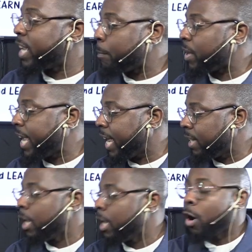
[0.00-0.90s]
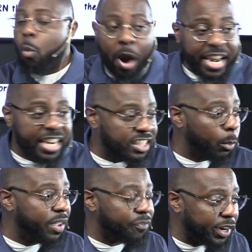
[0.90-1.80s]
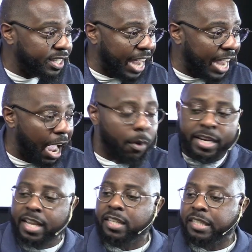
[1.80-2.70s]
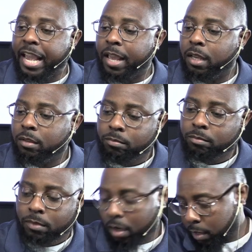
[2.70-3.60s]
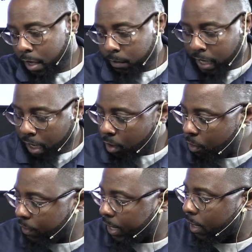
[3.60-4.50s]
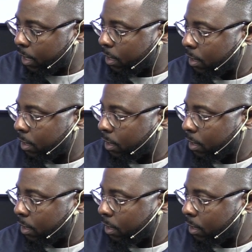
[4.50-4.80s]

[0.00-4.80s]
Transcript: we complained, waited until we freaked out, and then he said, okay, now go over there.